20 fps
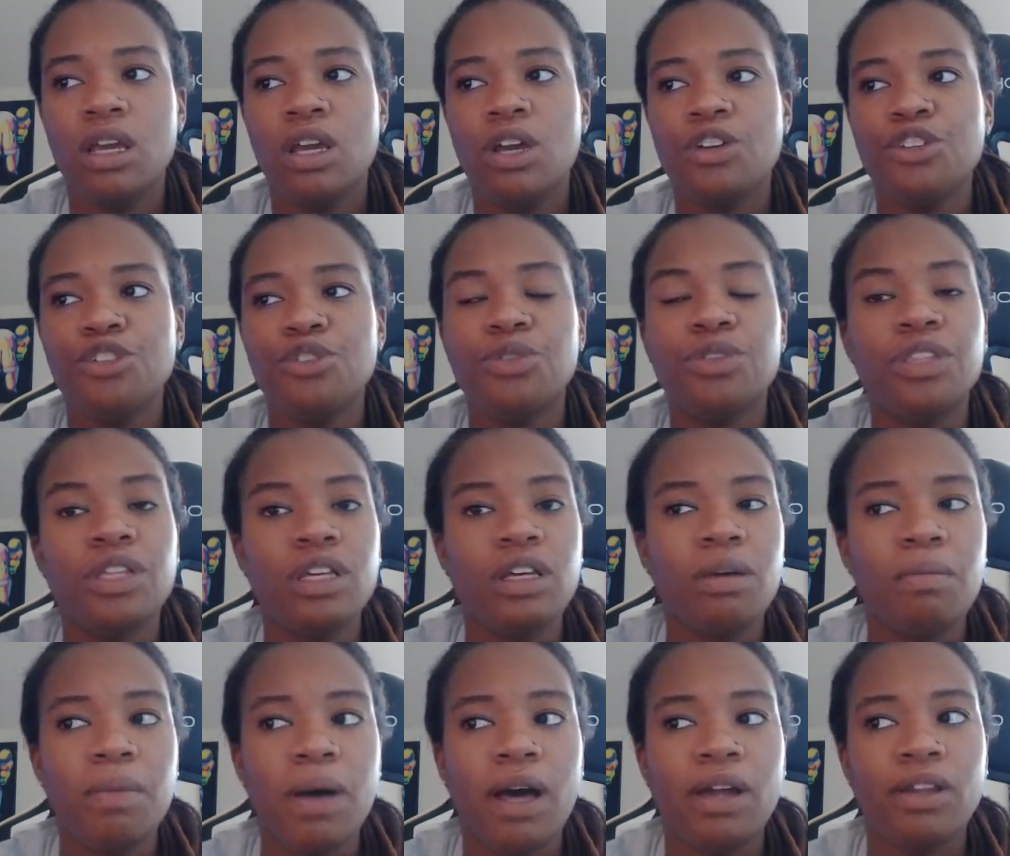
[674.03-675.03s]
you think
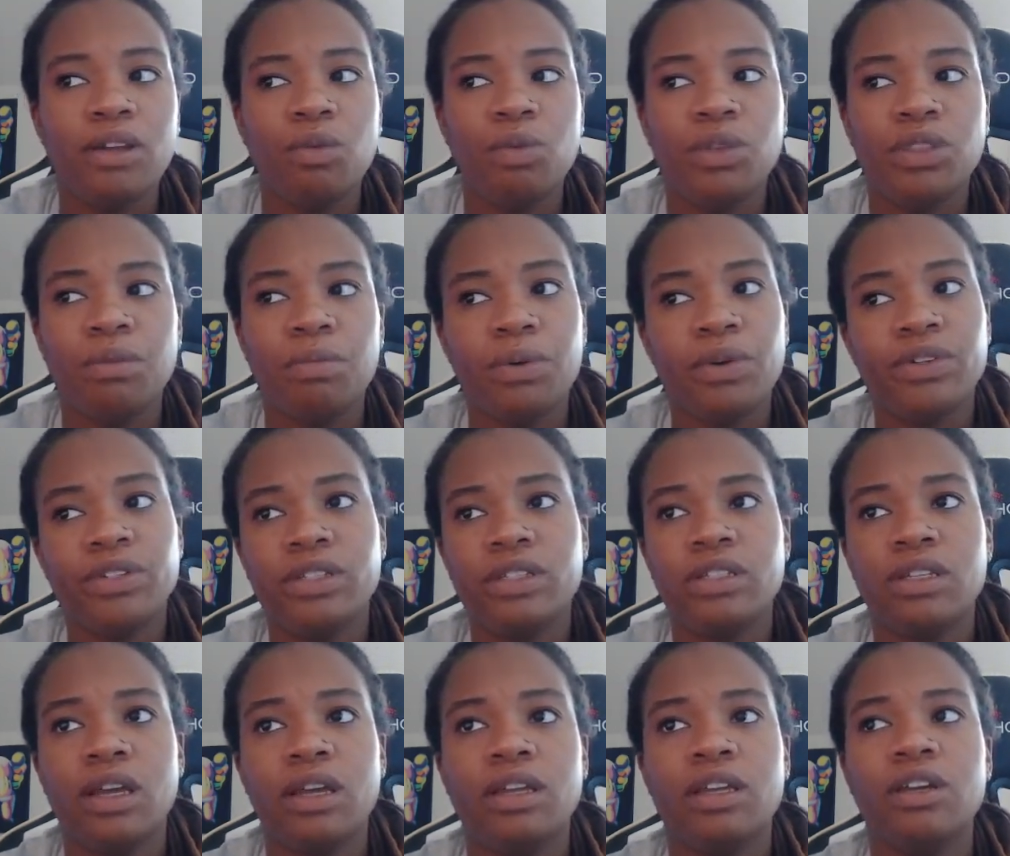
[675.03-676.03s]
about it when the person's
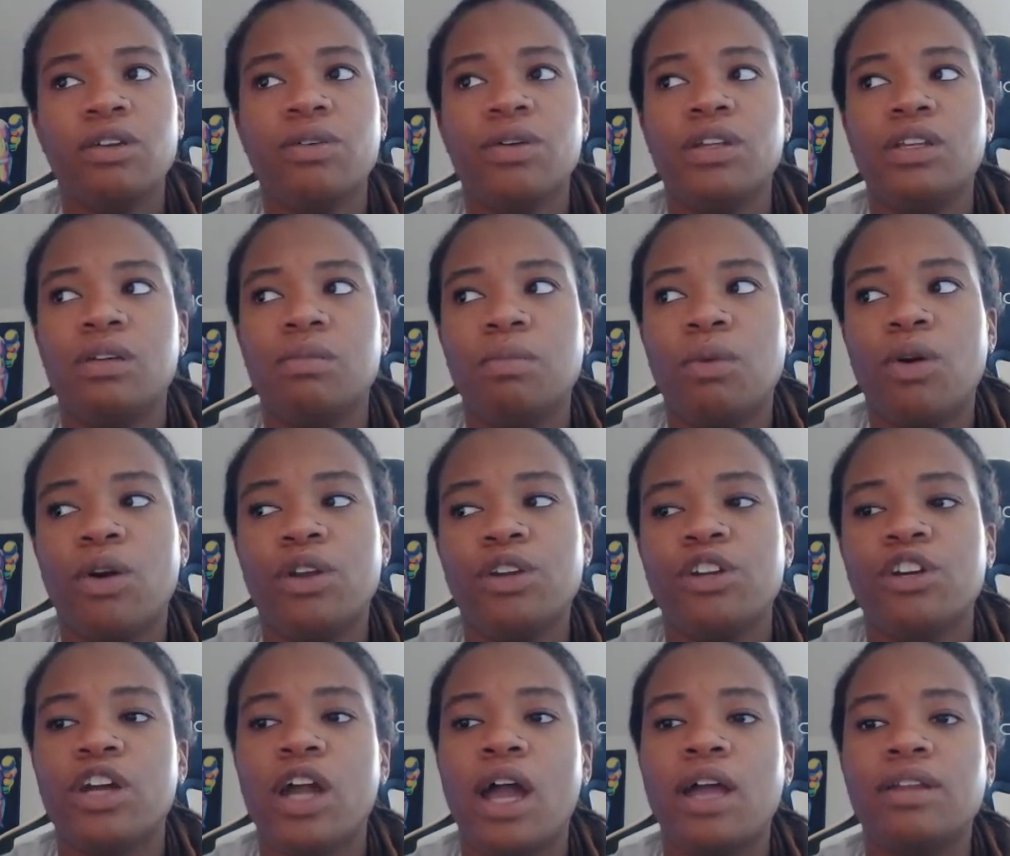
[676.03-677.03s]
not here anymore, and
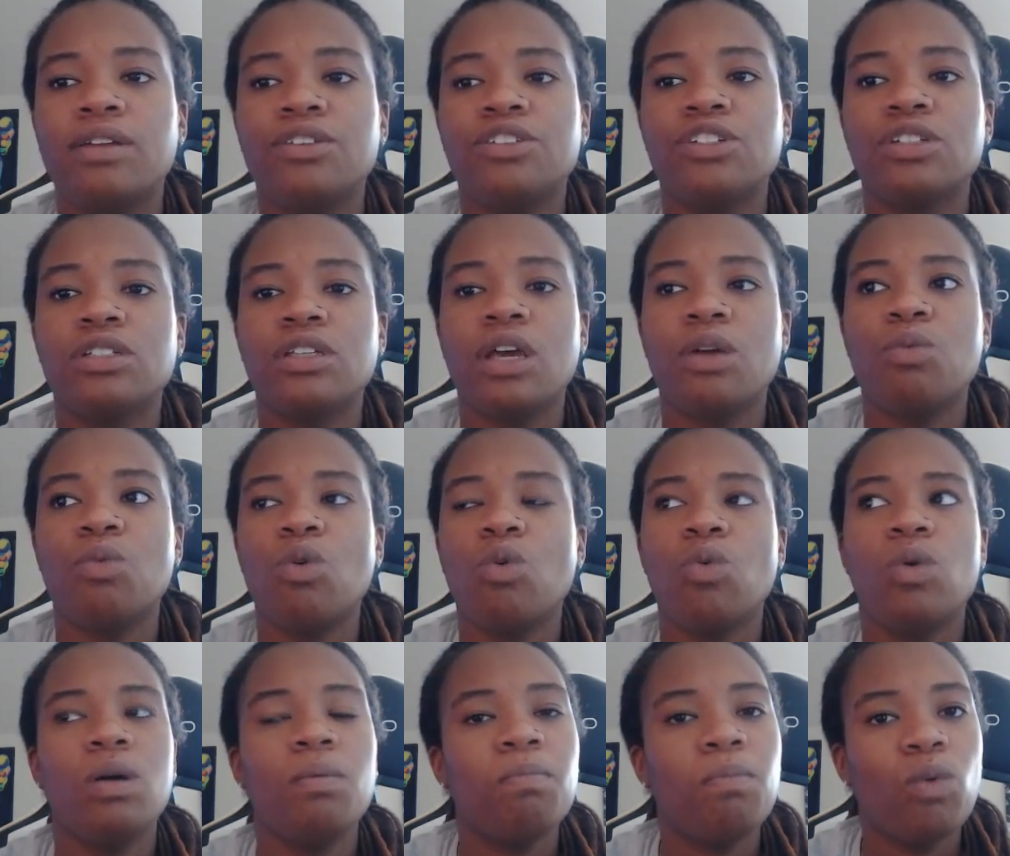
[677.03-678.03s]
you're kind of just like, well,
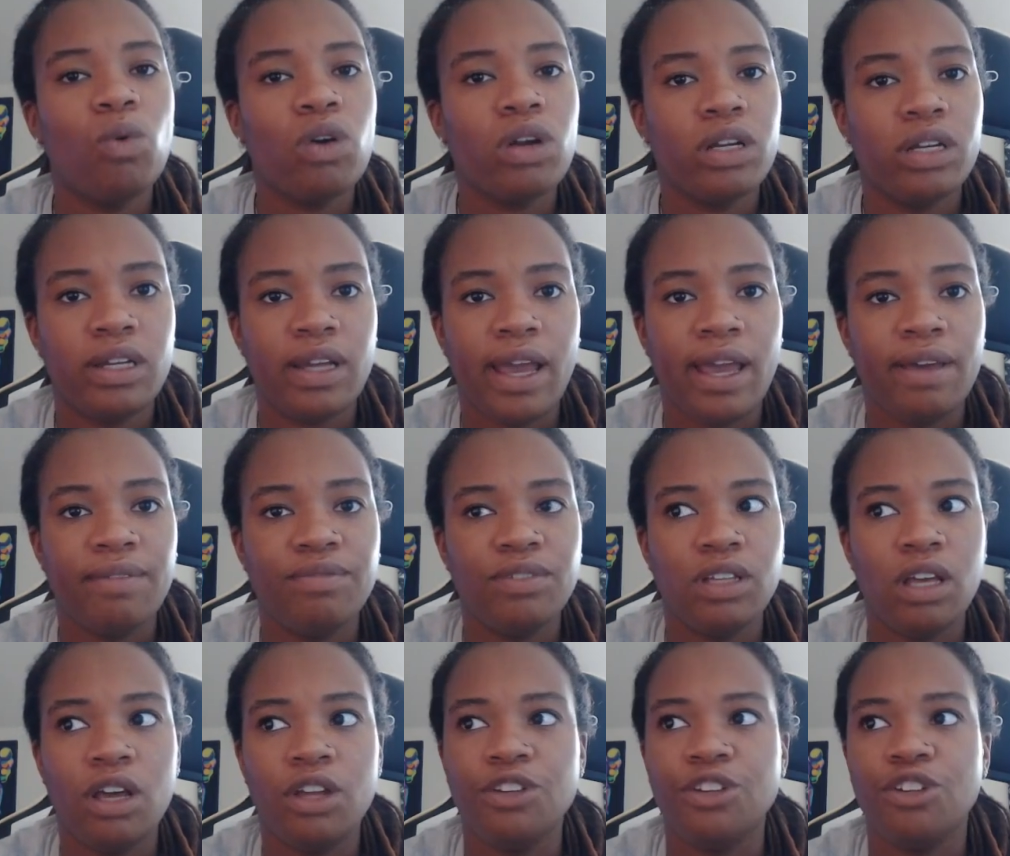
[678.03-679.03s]
what more could I have
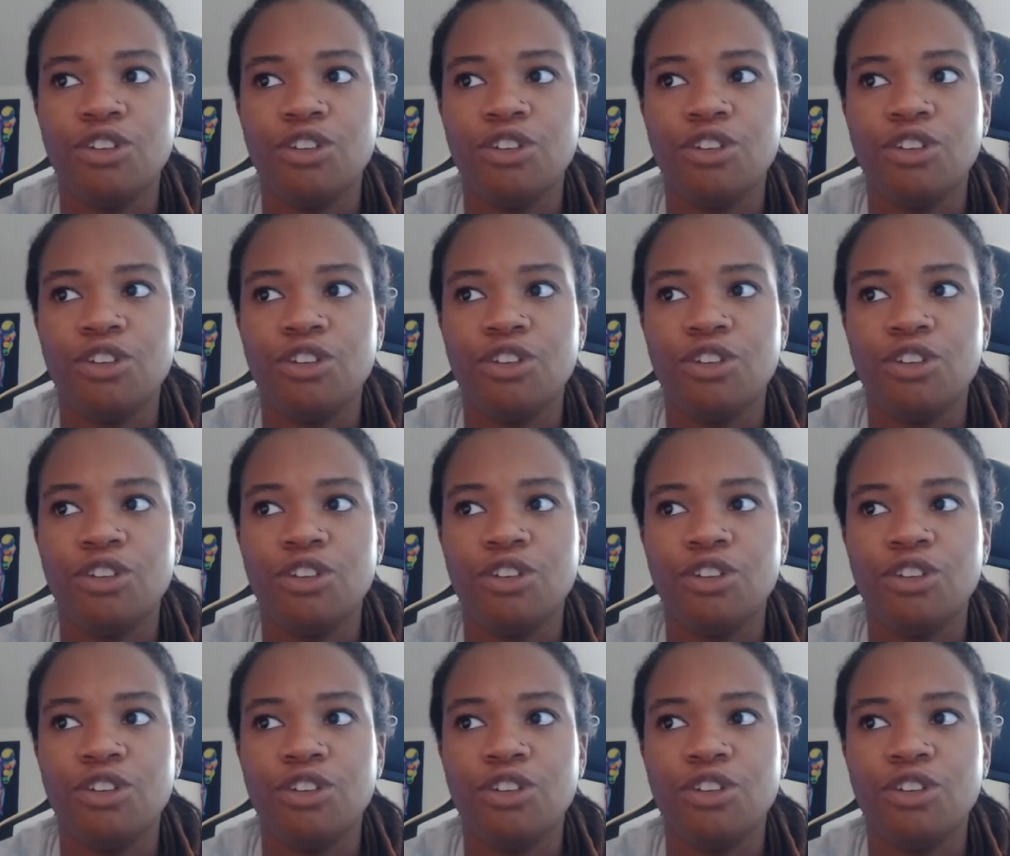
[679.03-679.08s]
done?